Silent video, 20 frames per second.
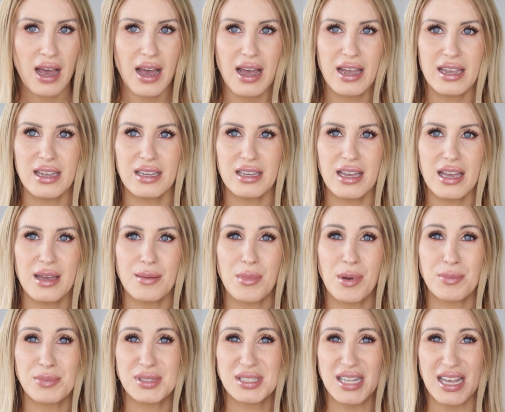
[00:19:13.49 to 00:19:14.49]
I am
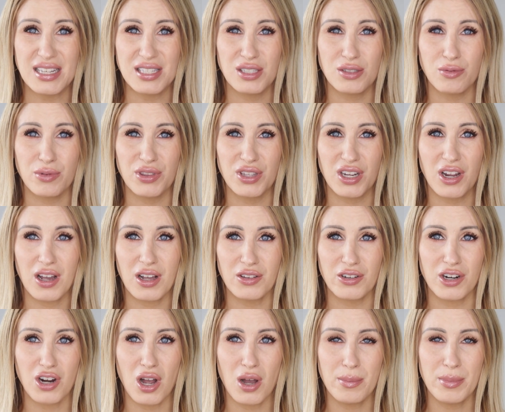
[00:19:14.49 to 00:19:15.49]
obsessed with the
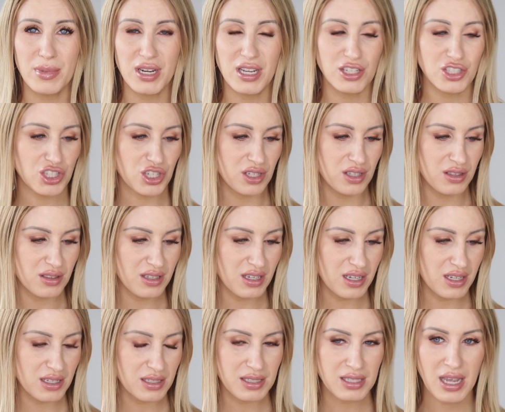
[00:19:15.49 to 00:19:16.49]
color combination in
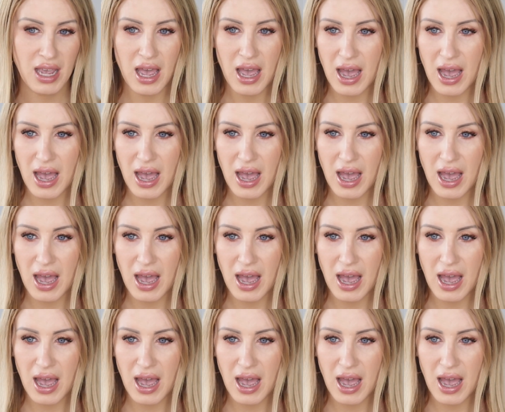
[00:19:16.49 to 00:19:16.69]
this.